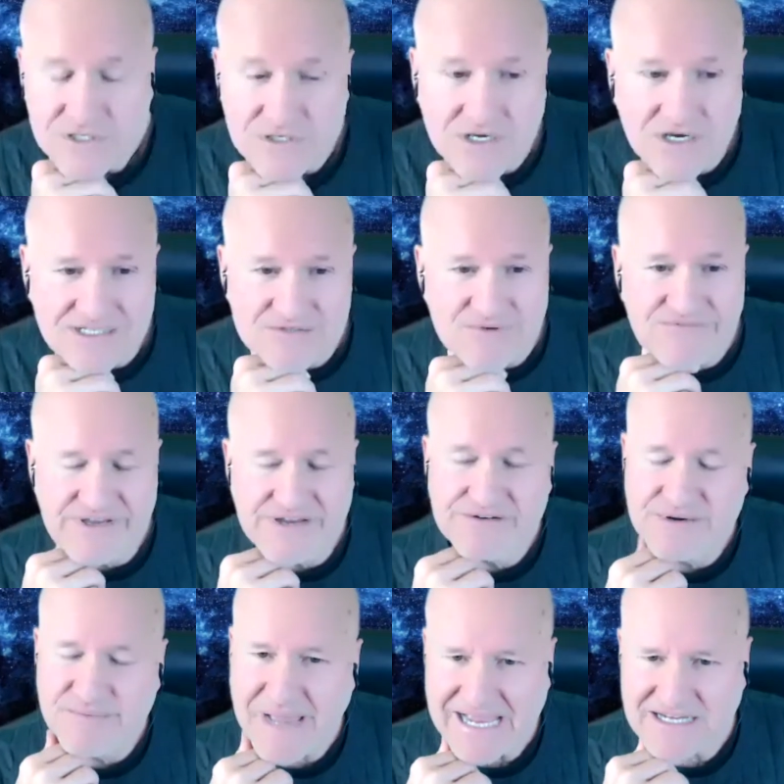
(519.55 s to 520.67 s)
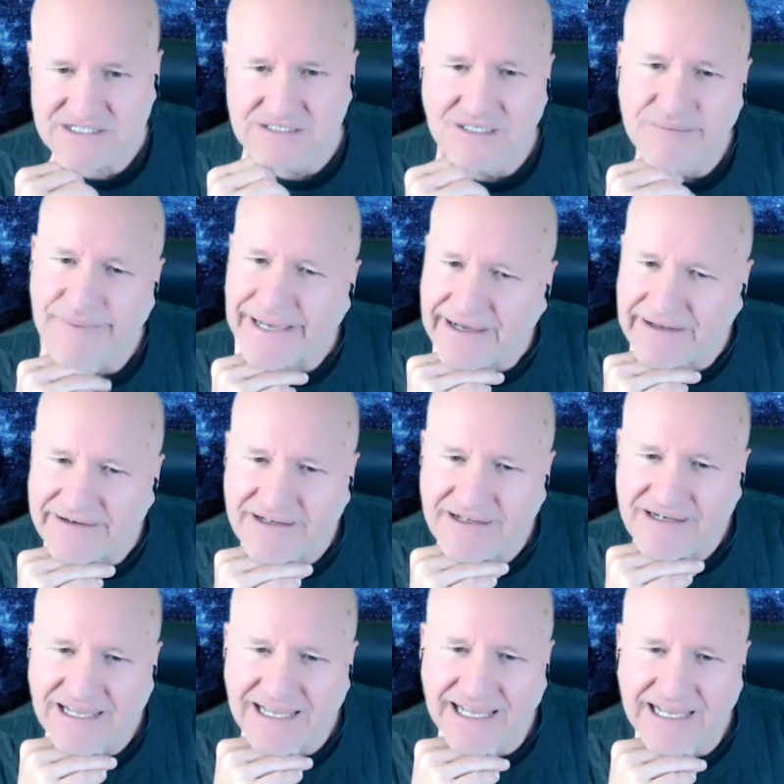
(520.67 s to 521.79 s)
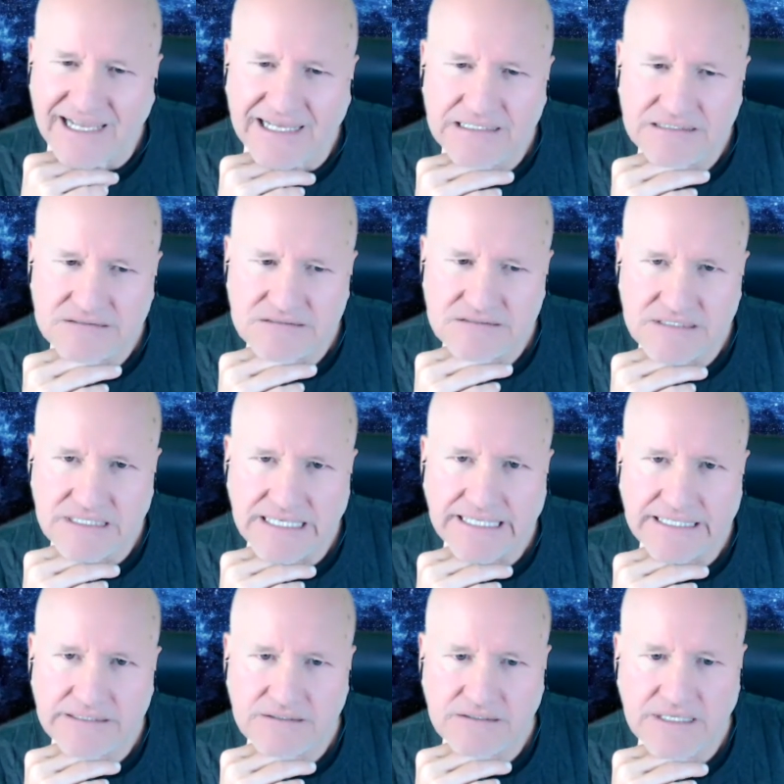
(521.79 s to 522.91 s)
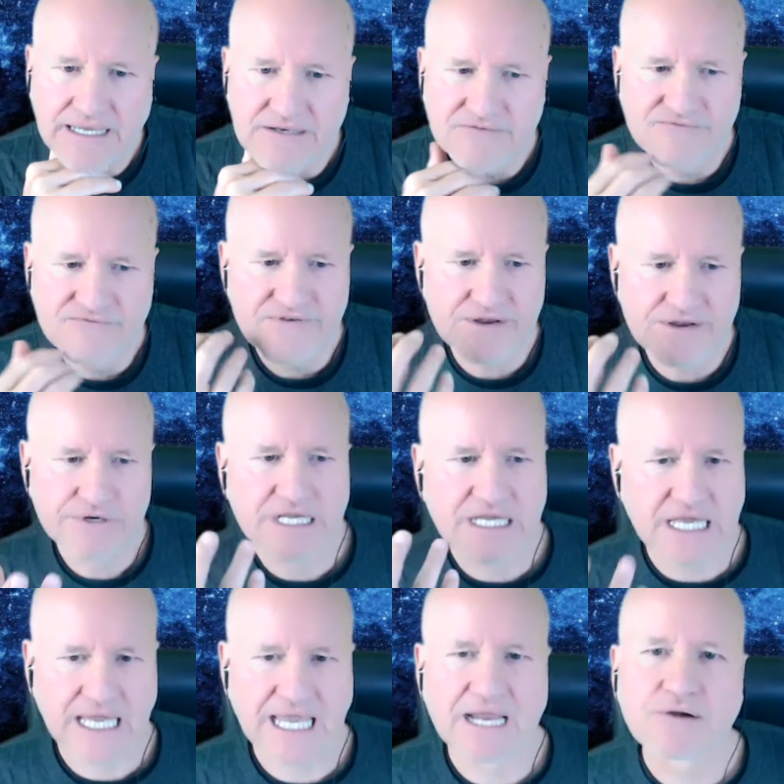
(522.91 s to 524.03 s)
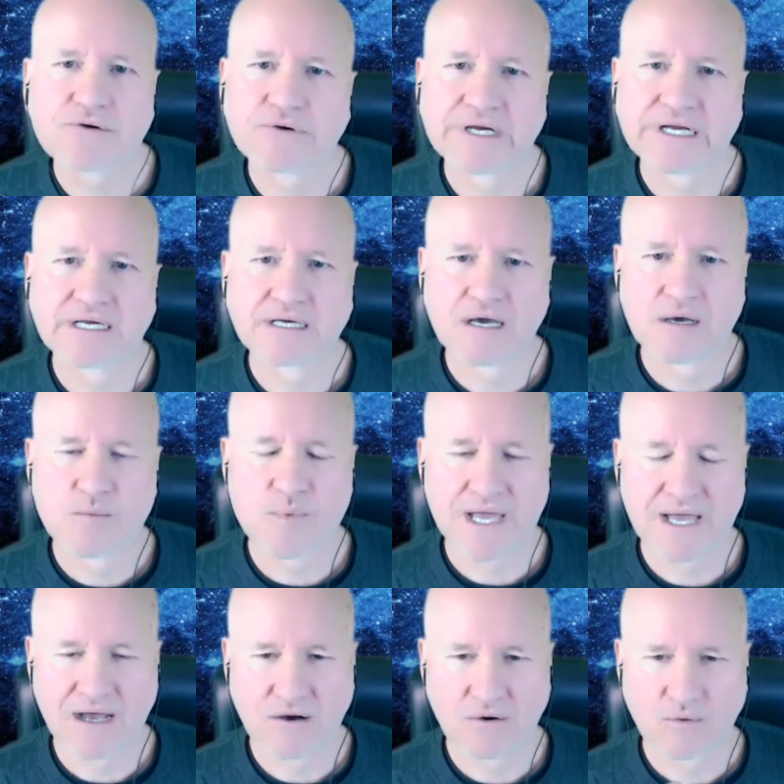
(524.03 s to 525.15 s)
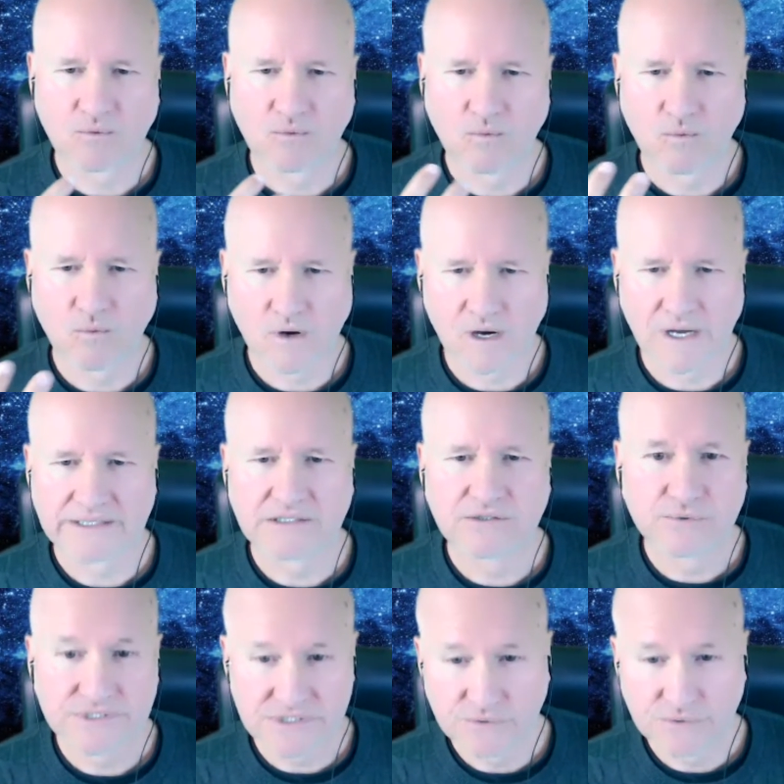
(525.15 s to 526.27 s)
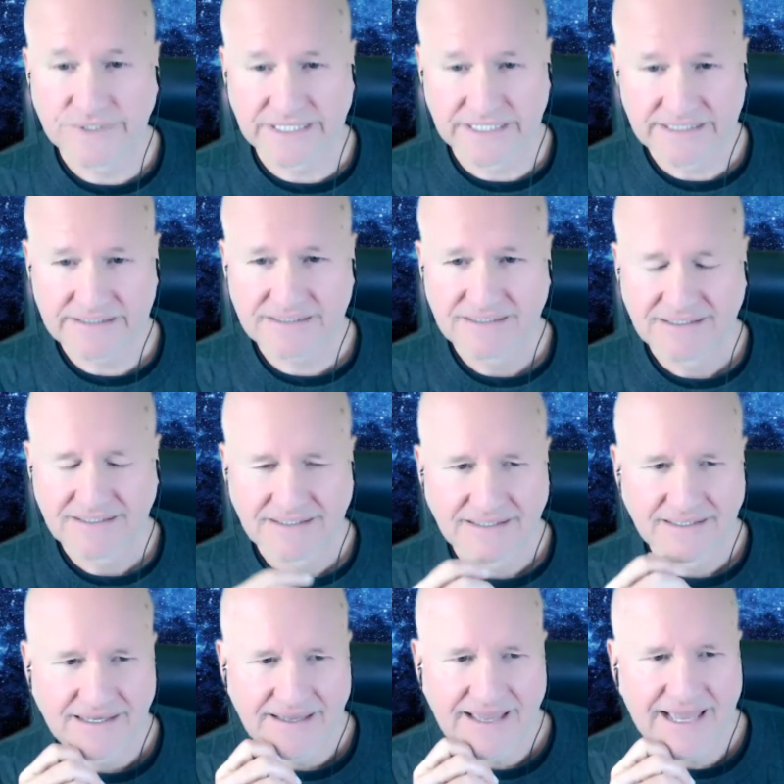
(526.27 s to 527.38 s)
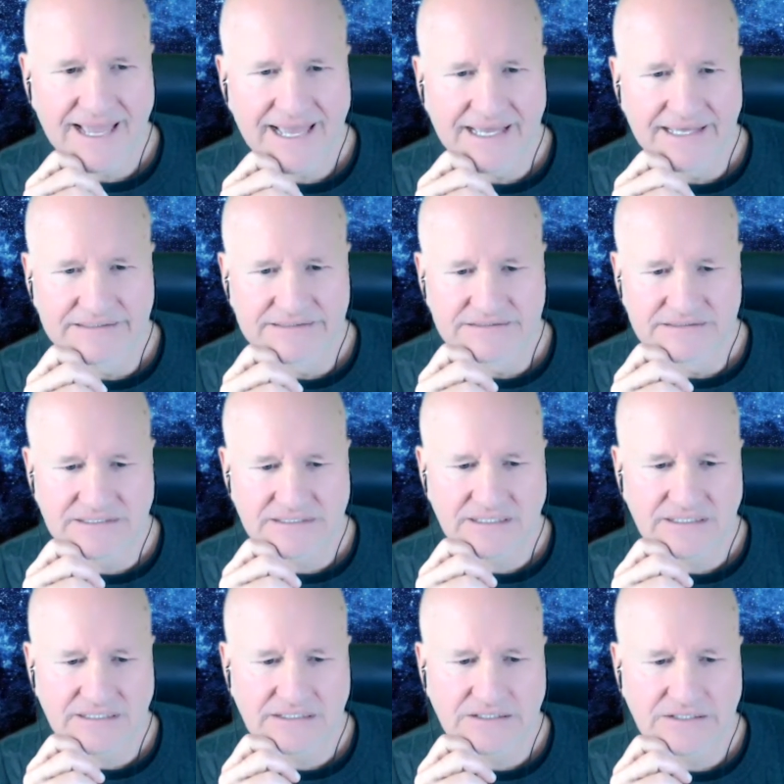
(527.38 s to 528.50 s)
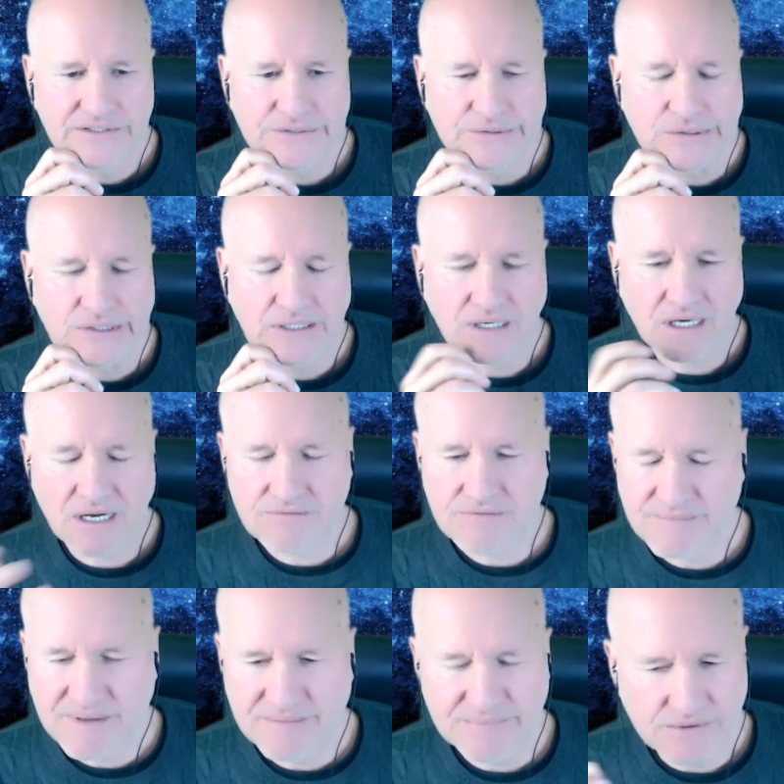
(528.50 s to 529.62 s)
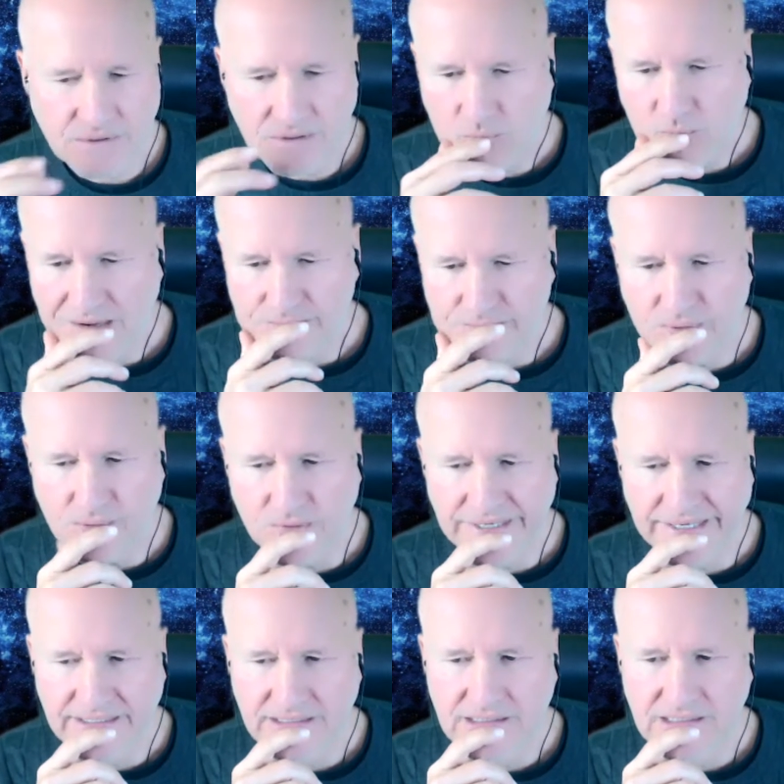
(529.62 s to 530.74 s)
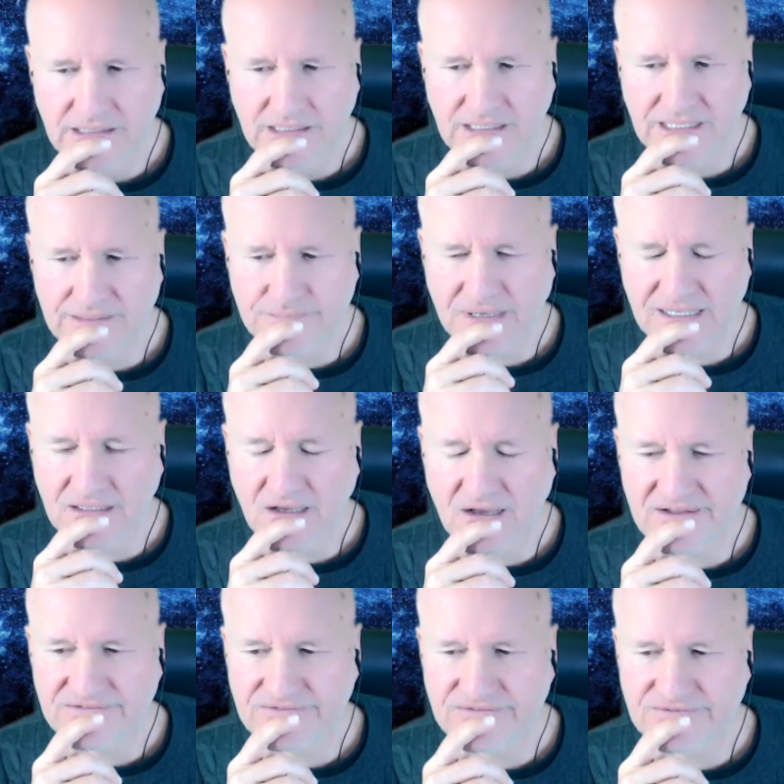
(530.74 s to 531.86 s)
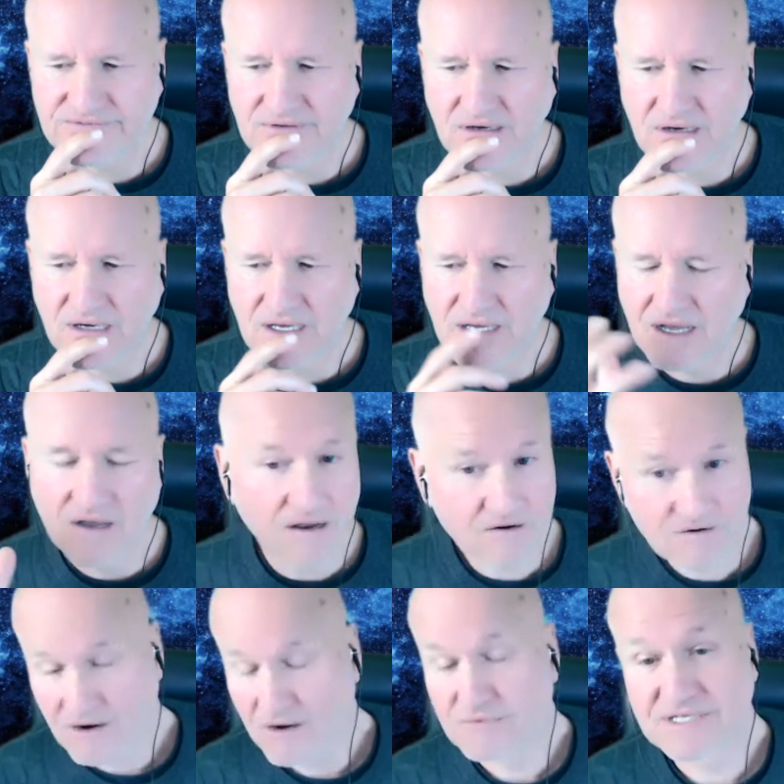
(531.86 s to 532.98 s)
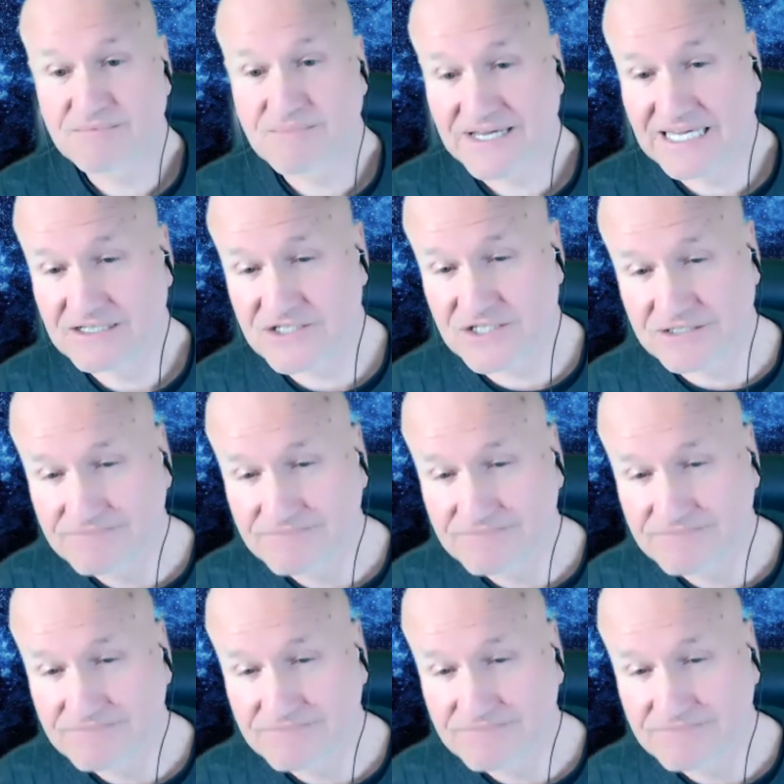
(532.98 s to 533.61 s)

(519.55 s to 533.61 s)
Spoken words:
guys were very passionate about it, and very caring about why you were doing it. And I remember at one point in my life, I was in my kitchen